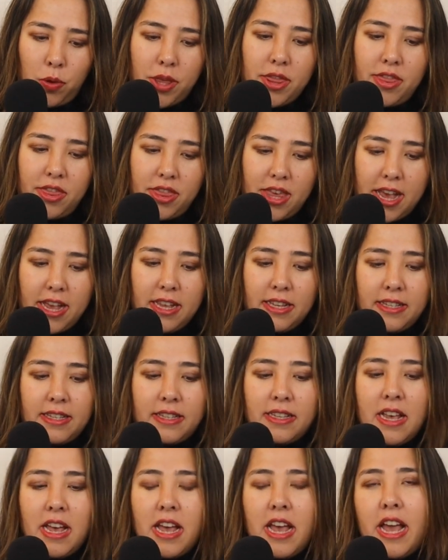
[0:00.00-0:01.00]
with
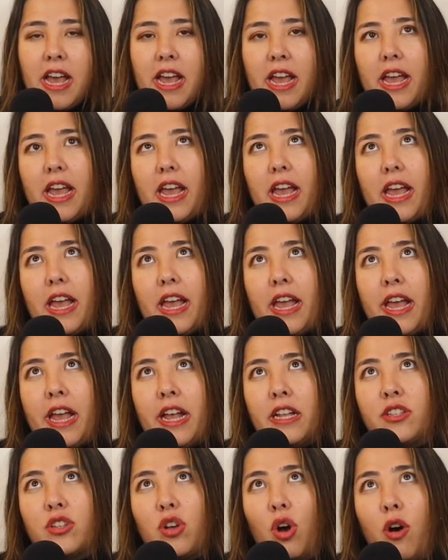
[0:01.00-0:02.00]
this,
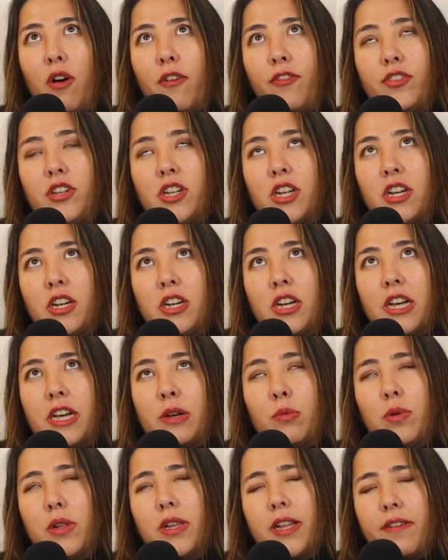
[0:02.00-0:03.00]
it's often
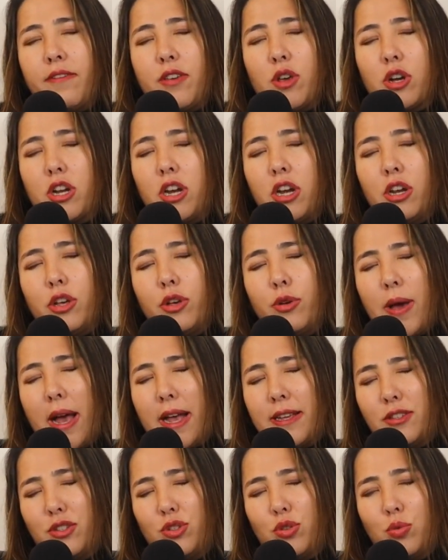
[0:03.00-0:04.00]
will give you a clue
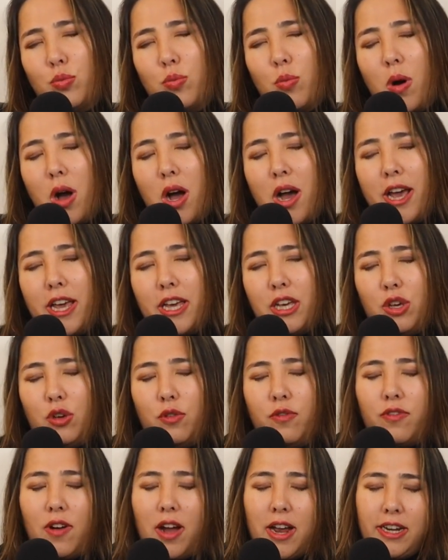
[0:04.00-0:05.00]
as to why
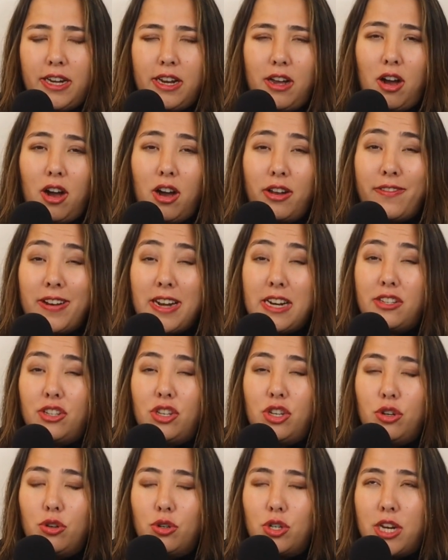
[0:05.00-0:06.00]
you find it harder. And
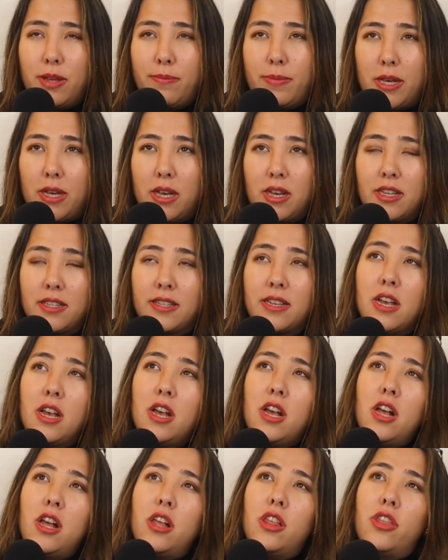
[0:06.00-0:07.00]
it's usually because
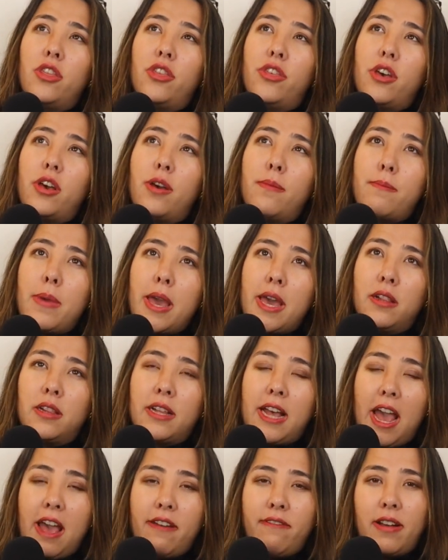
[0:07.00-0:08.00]
the male
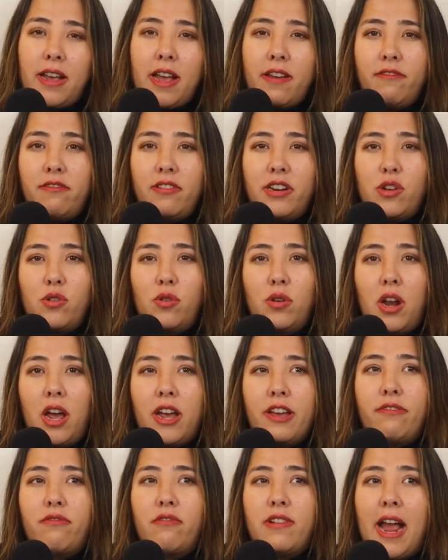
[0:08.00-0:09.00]
caregiver in your
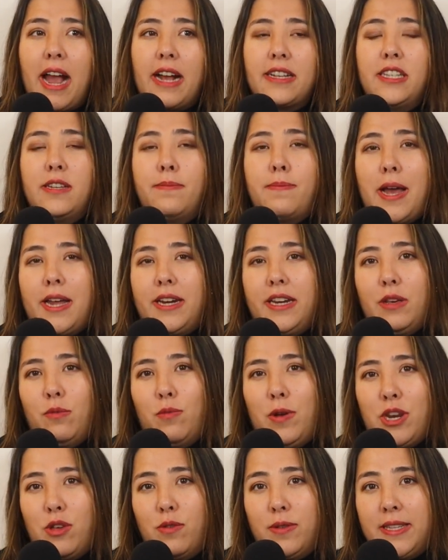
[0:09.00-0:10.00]
life reacted badly
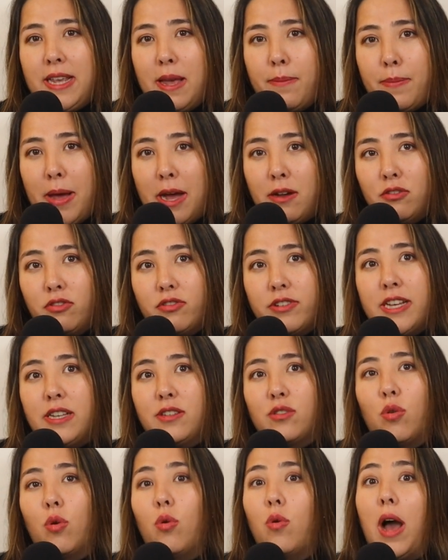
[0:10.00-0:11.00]
when you set
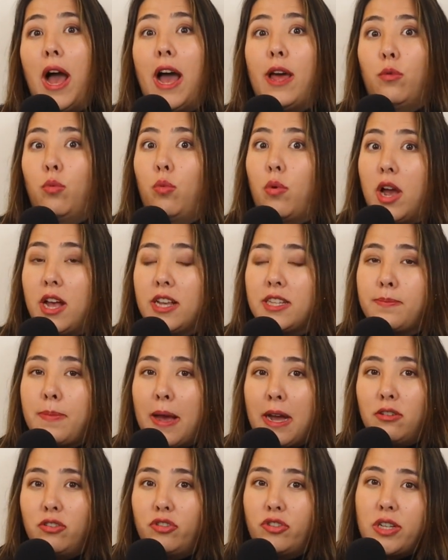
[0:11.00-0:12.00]
boundaries, or had worse
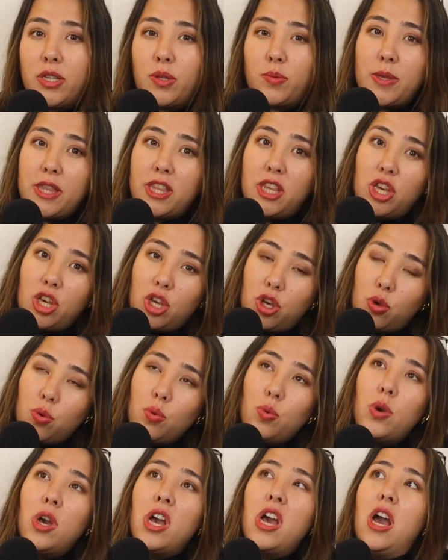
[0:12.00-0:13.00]
boundaries with
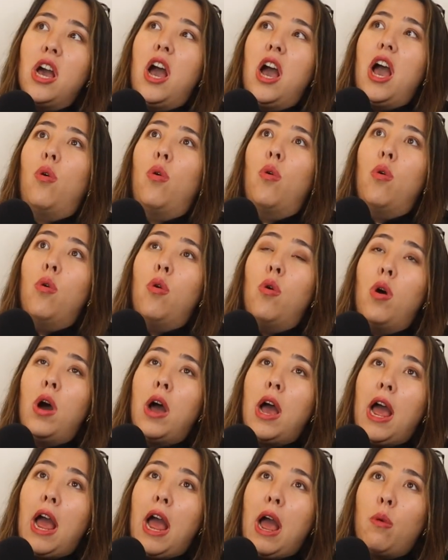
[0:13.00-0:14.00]
you,
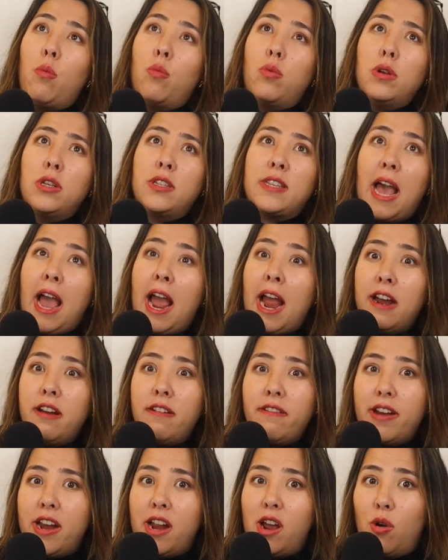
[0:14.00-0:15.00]
or was
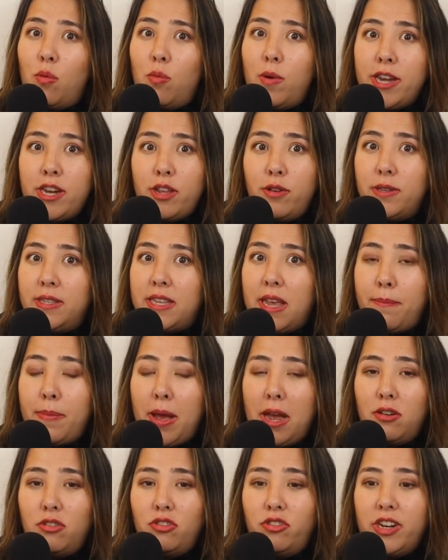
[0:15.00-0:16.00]
angrier when you set
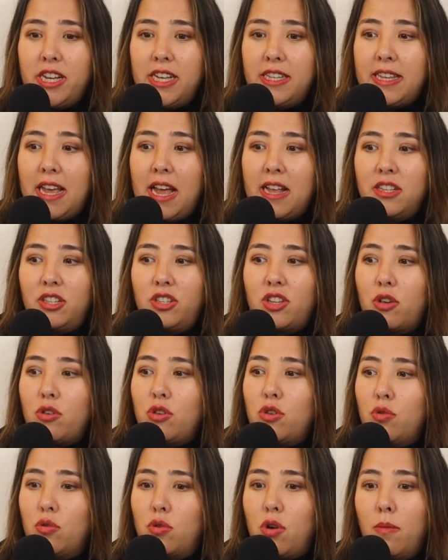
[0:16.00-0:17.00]
boundaries, and so
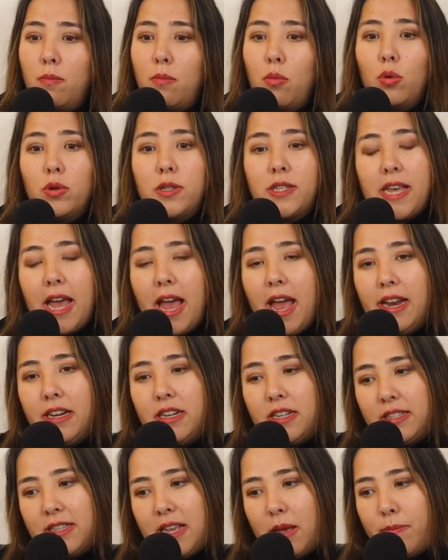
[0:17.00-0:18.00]
you got more
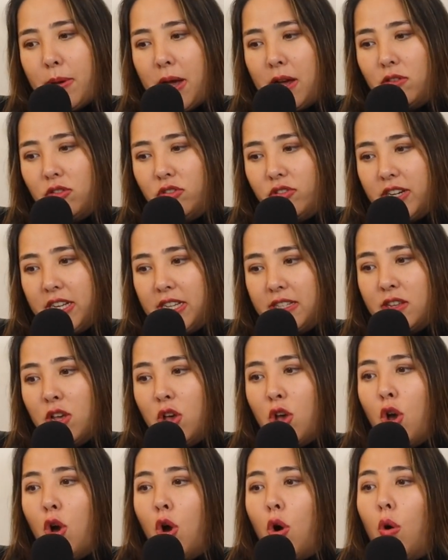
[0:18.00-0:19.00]
scared to set boundaries,
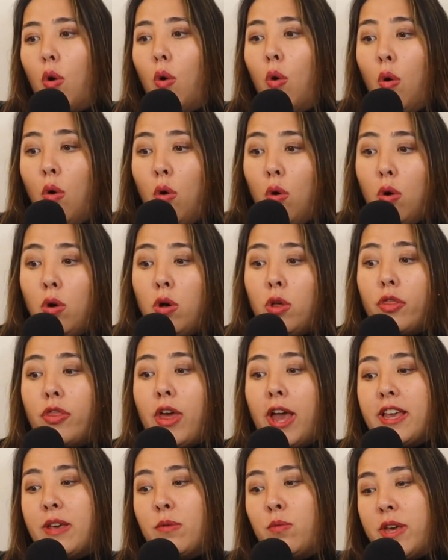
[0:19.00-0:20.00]
or
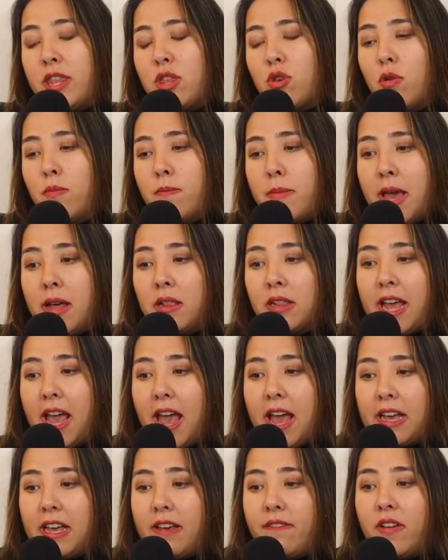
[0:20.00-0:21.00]
that with your male
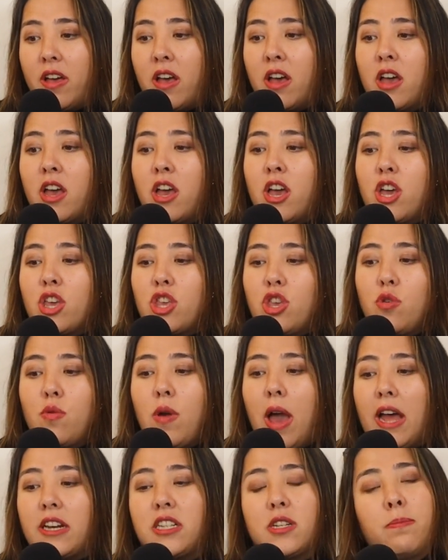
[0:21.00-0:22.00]
caregiver
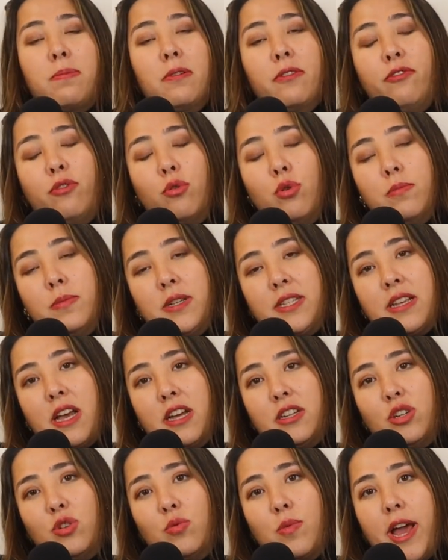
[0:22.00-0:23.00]
you had to perform a
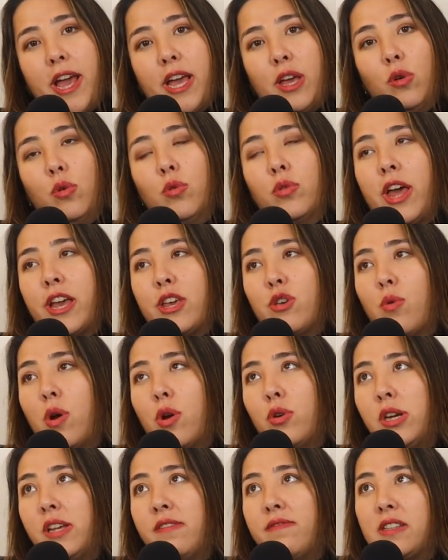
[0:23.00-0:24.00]
certain way, or that you
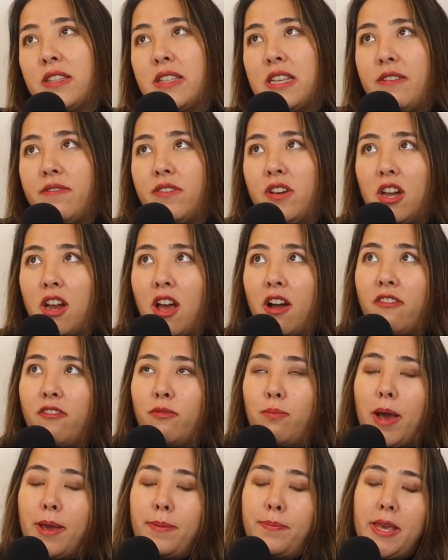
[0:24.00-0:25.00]
only received
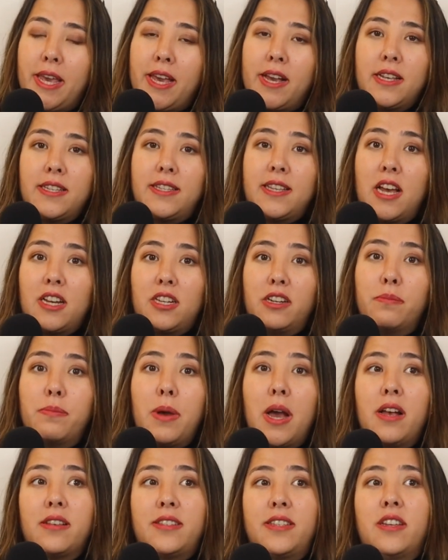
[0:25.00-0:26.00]
love by being a certain
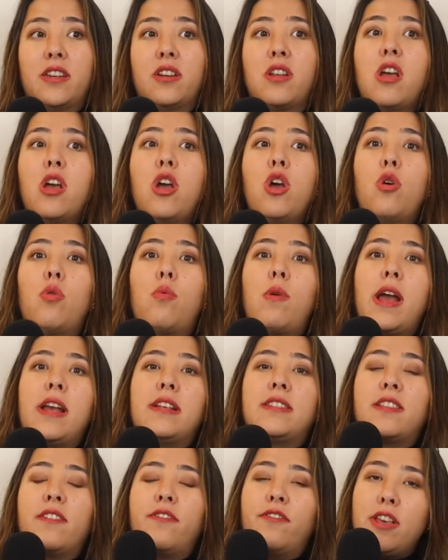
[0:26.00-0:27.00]
person,
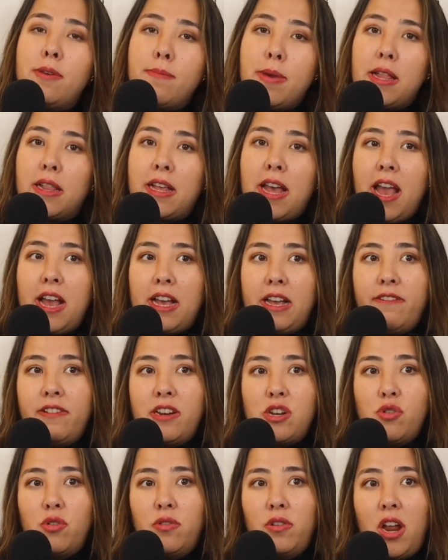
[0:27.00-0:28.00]
whereas the female caregiver
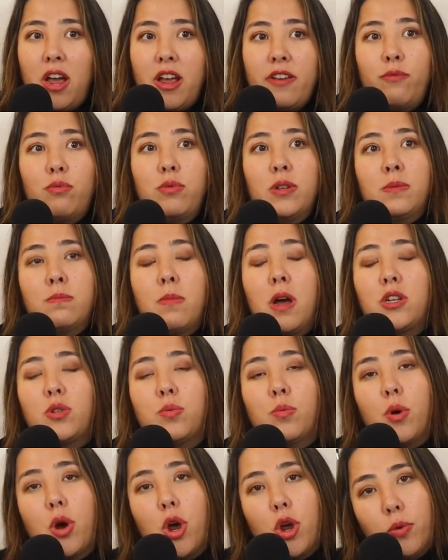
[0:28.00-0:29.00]
in your life was
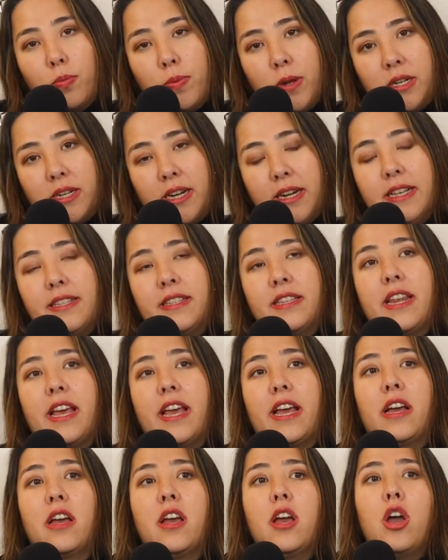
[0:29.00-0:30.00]
much more open to
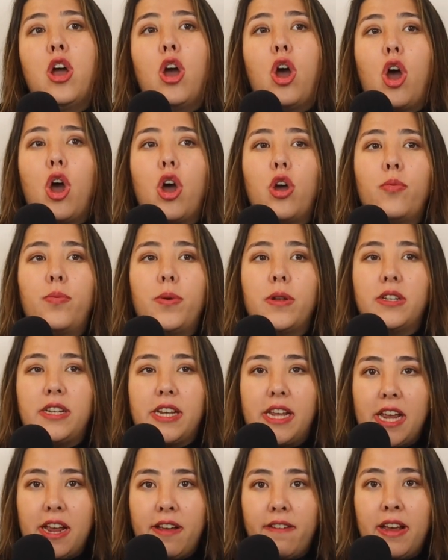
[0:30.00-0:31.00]
listening, open
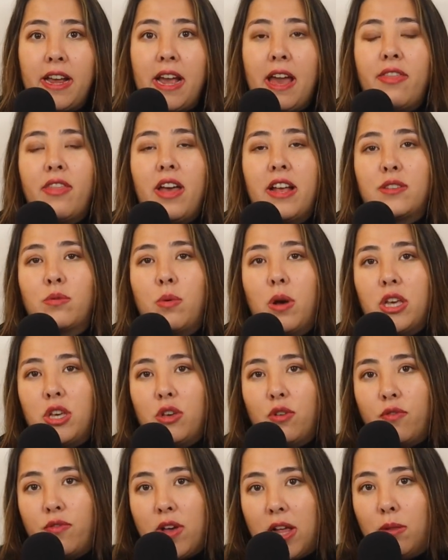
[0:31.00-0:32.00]
to hearing, and that's why
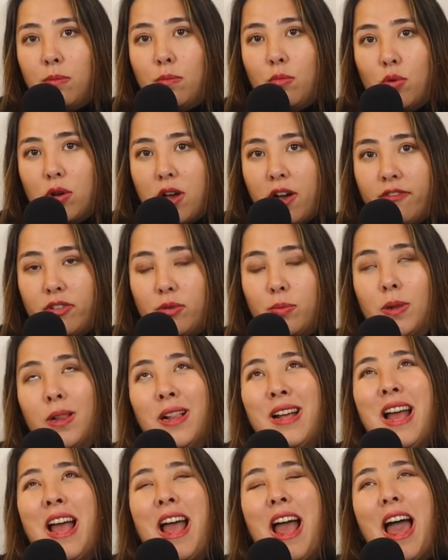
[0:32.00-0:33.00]
you felt more comfortable.